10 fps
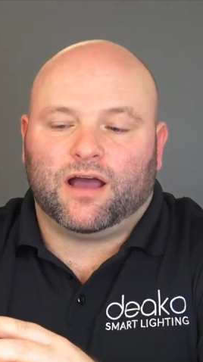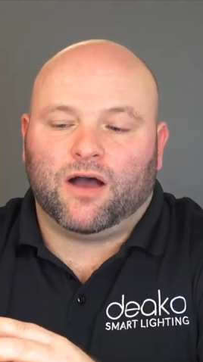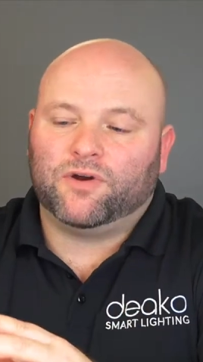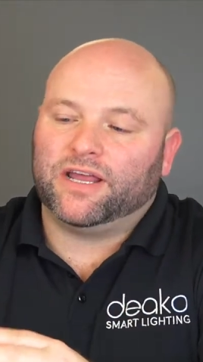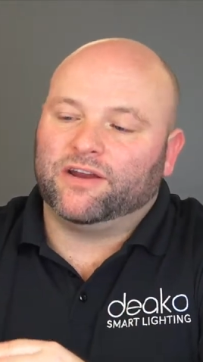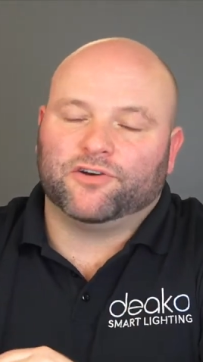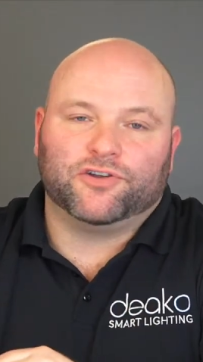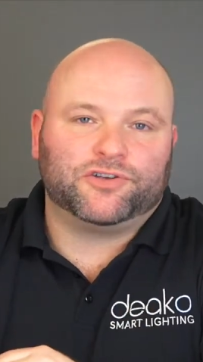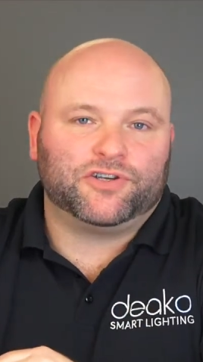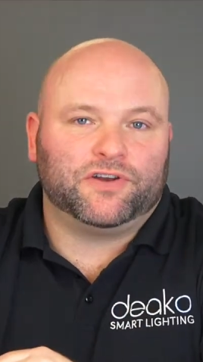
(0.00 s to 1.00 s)
I want to
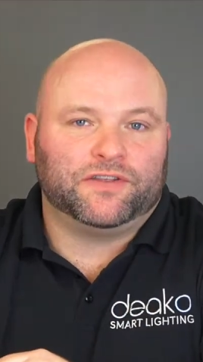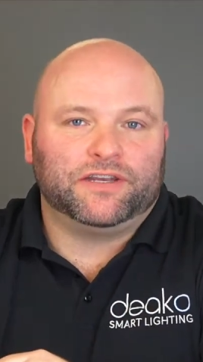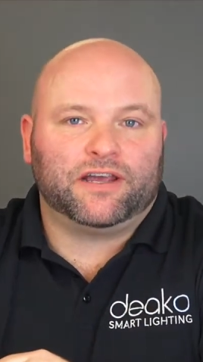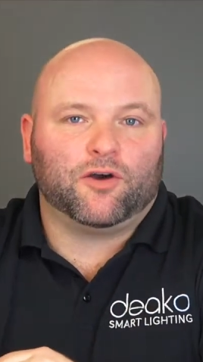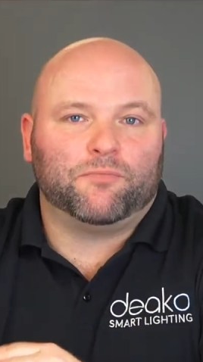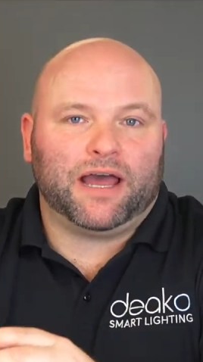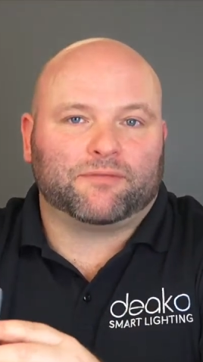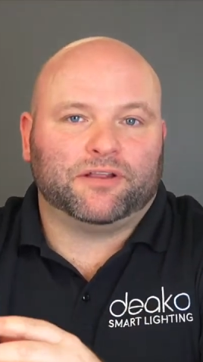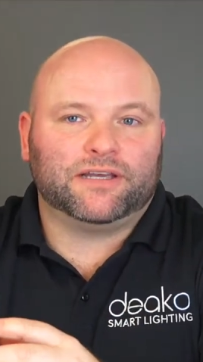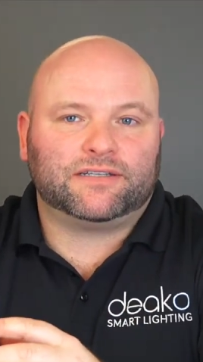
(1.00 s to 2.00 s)
introduce you to the Deco
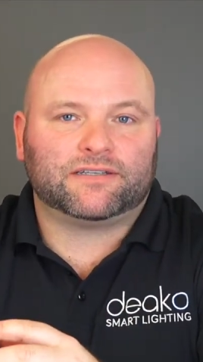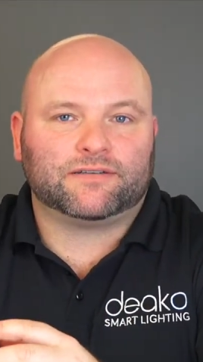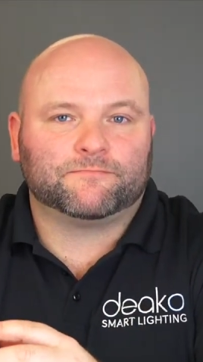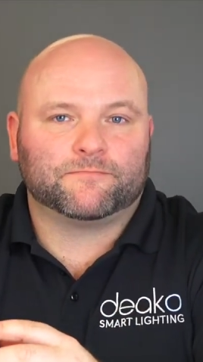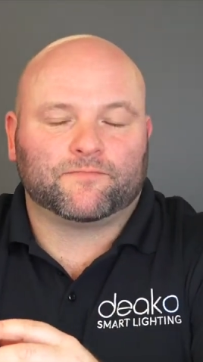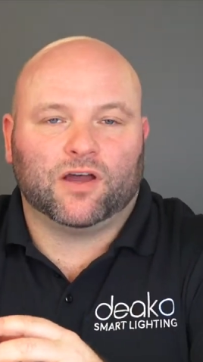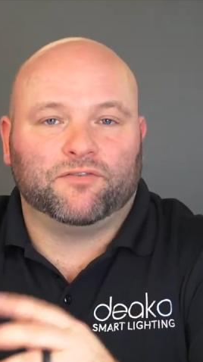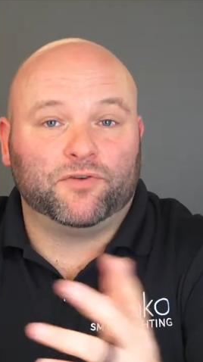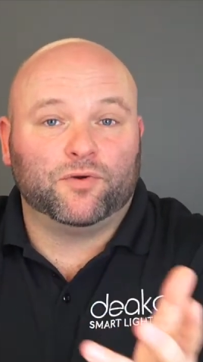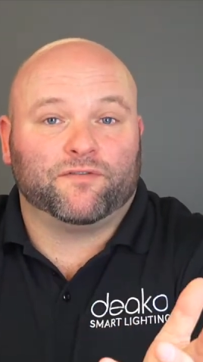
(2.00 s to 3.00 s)
Backplates, a
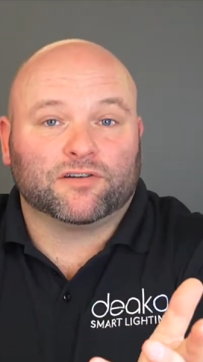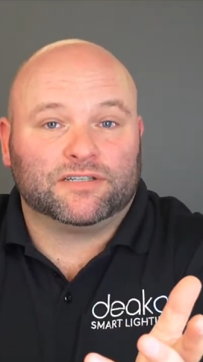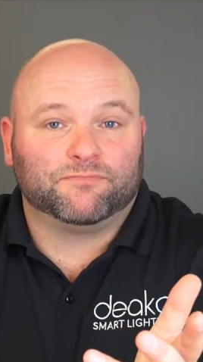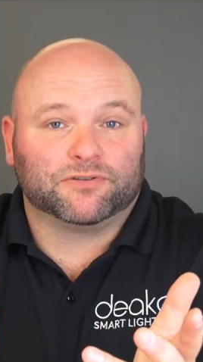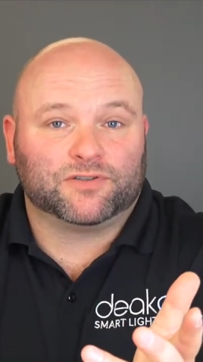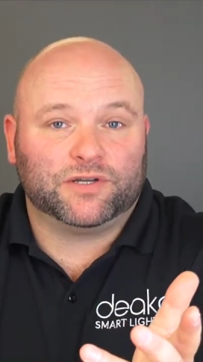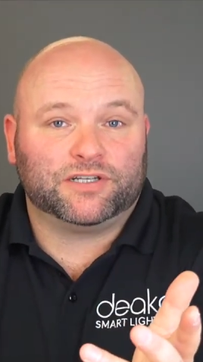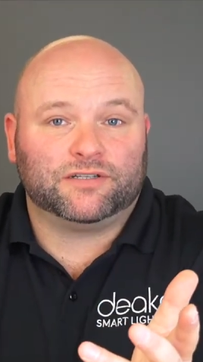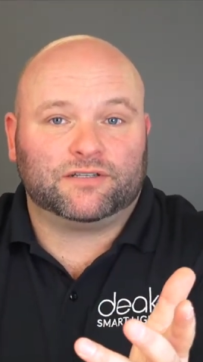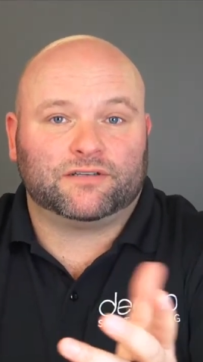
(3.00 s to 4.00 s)
few of our simple
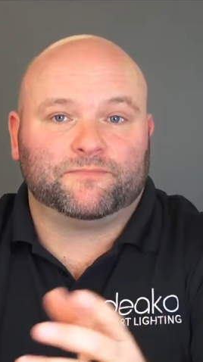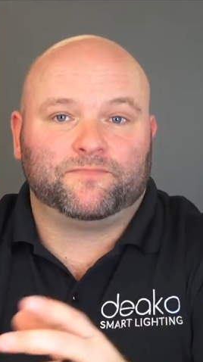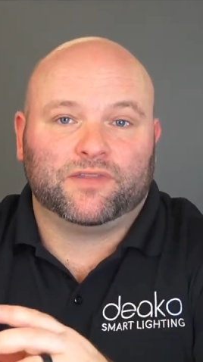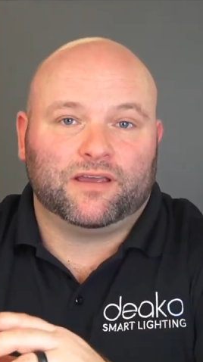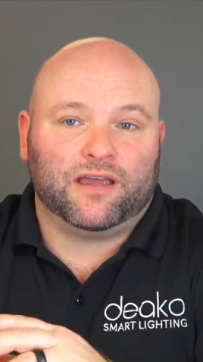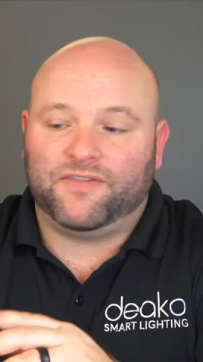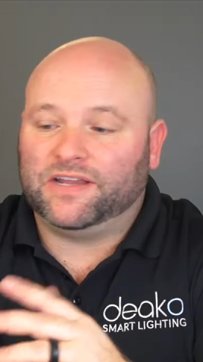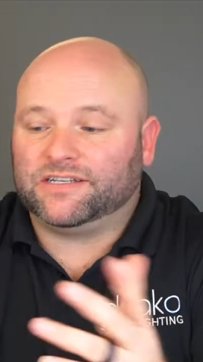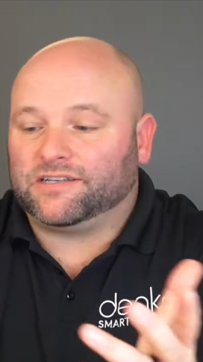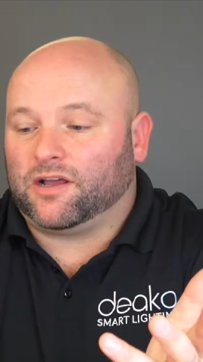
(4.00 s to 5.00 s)
switches, and
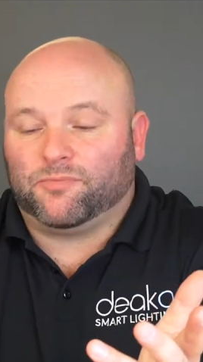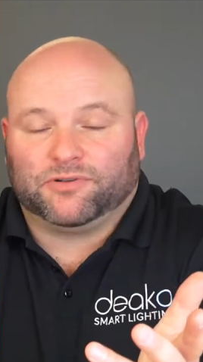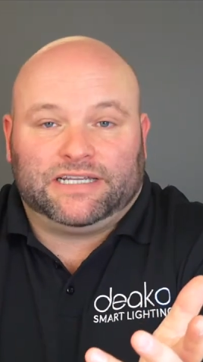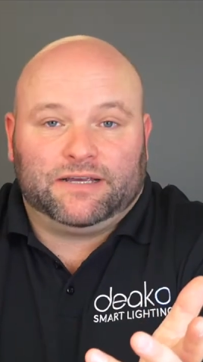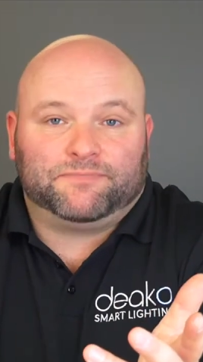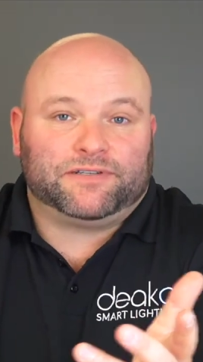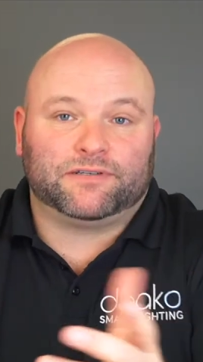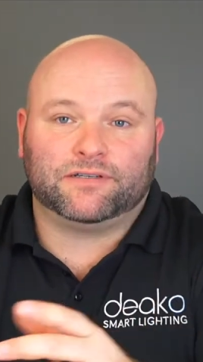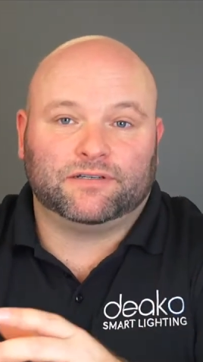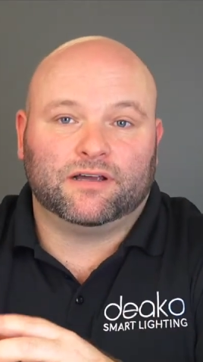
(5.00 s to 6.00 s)
then just a couple
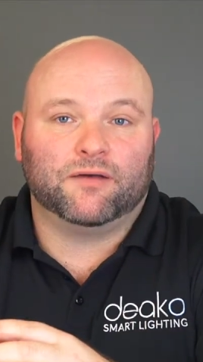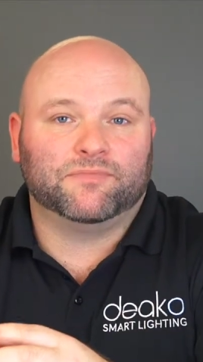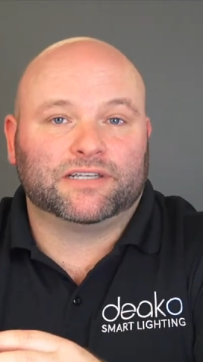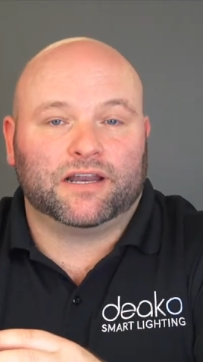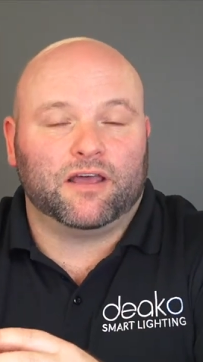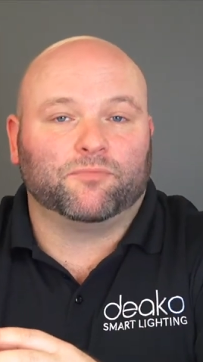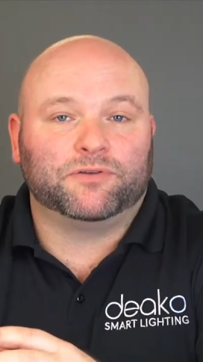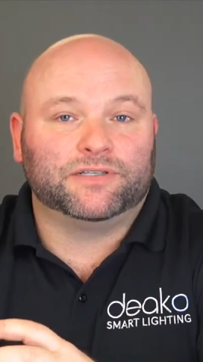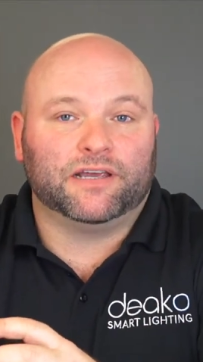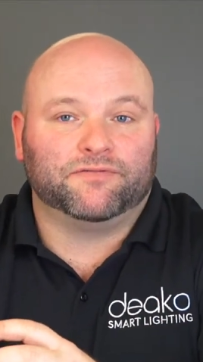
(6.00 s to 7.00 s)
tips that's going to help
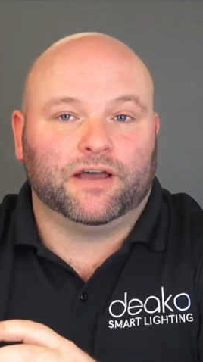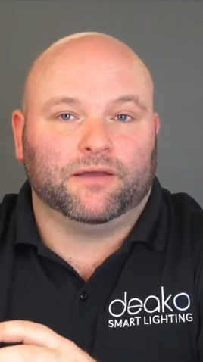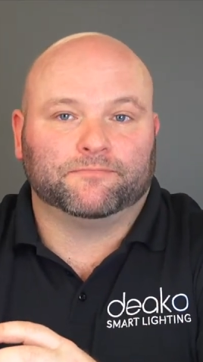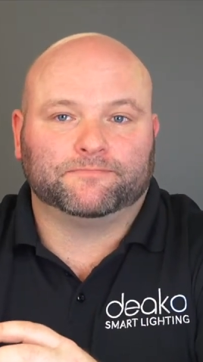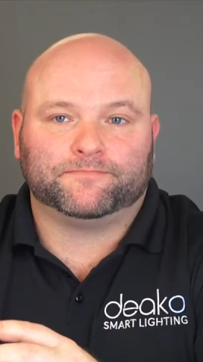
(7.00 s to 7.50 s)
you save time.